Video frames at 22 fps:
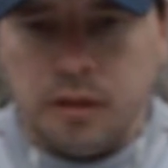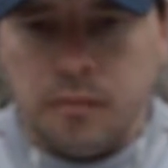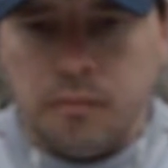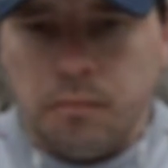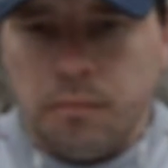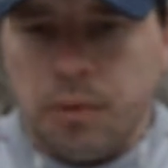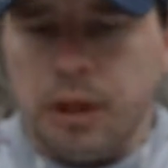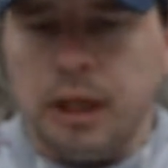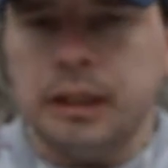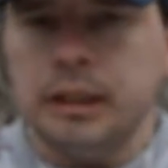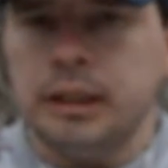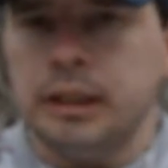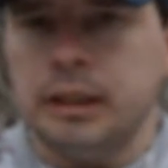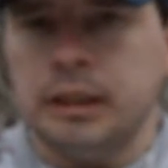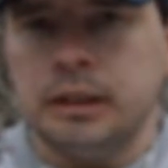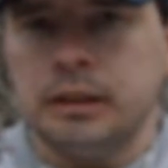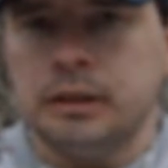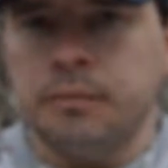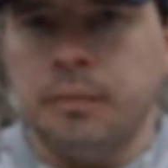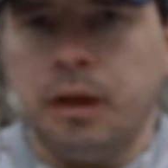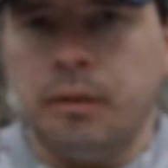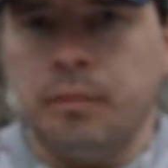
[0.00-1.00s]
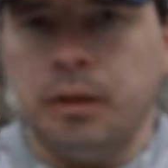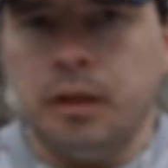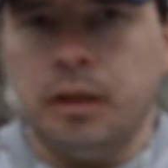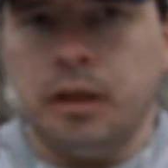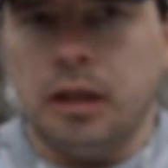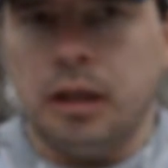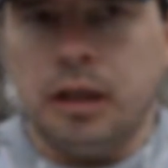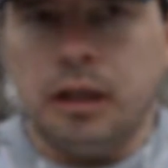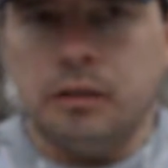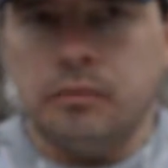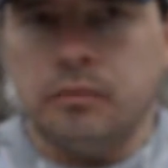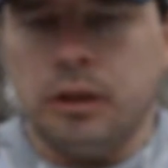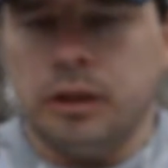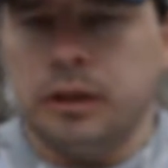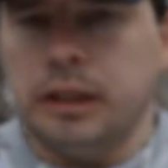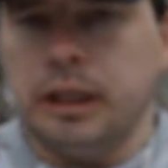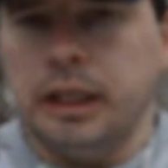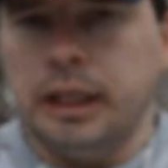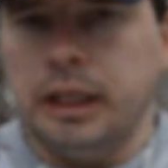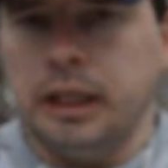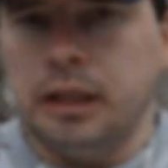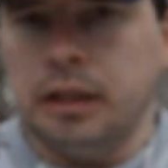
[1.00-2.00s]
Planning on maybe one
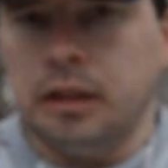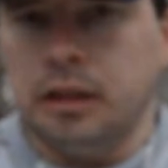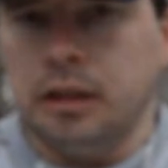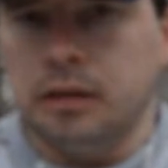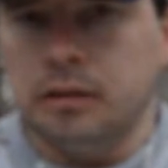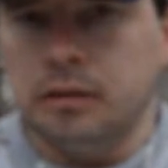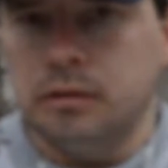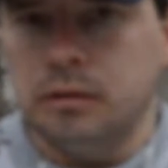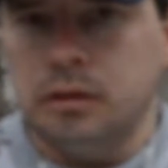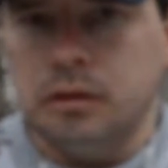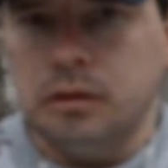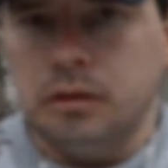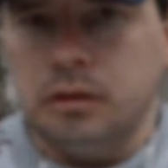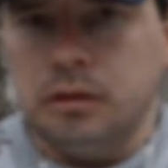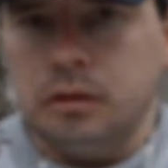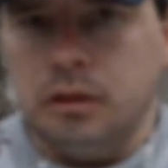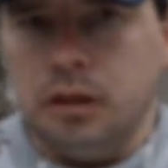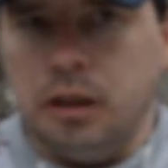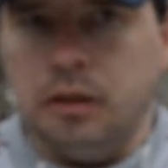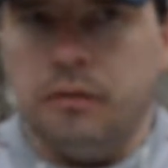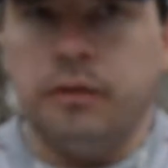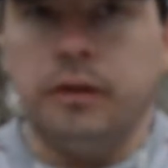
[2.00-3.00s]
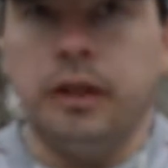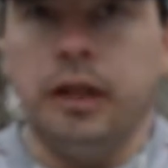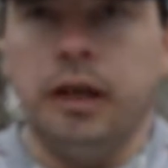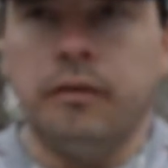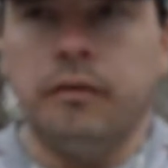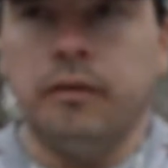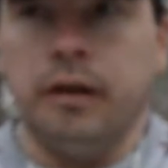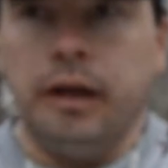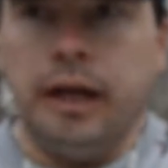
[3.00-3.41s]
day, you know, if we ever